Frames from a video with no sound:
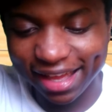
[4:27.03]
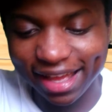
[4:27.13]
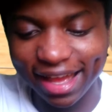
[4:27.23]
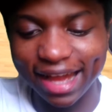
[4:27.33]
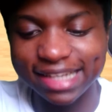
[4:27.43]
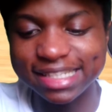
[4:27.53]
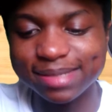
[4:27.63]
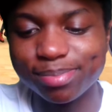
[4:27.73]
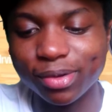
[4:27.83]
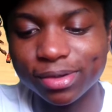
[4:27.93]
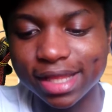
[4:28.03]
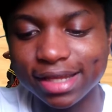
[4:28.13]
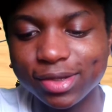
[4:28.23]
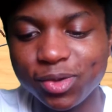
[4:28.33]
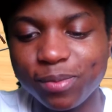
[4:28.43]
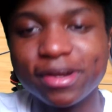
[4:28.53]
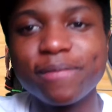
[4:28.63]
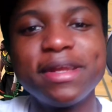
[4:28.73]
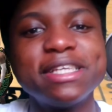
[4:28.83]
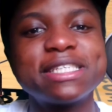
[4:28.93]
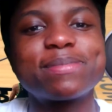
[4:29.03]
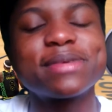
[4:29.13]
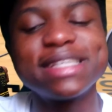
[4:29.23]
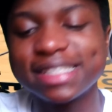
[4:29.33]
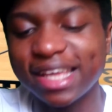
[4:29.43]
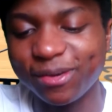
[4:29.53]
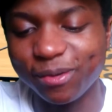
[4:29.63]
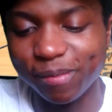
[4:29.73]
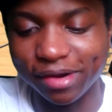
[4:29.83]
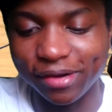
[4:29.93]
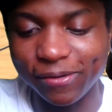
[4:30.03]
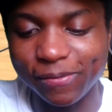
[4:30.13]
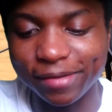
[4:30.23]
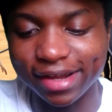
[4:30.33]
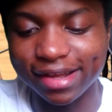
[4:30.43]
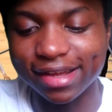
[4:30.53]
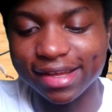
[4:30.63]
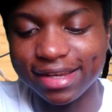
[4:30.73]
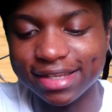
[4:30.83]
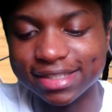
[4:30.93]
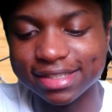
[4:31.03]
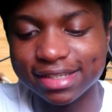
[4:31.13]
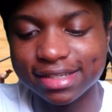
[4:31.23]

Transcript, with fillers: I just broke that dude. Put him in a spin cycle, bro. Oh my goodness.